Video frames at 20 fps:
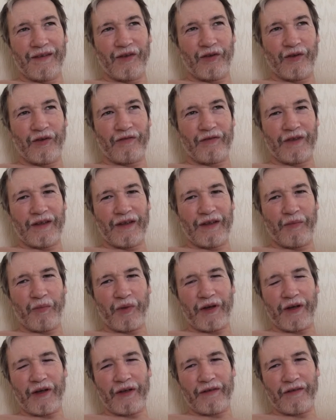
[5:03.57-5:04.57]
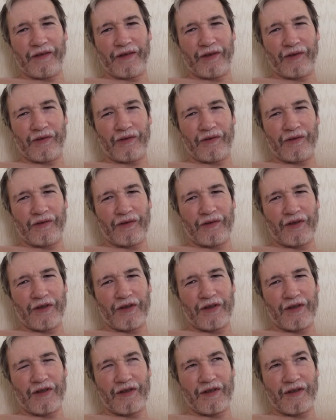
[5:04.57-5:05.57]
not really part of it all,
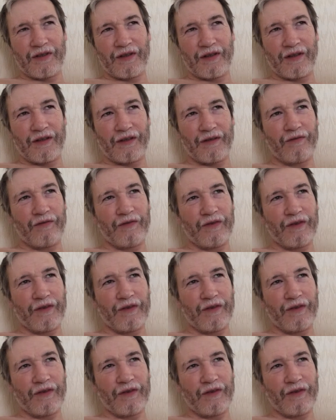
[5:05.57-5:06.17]
just kind of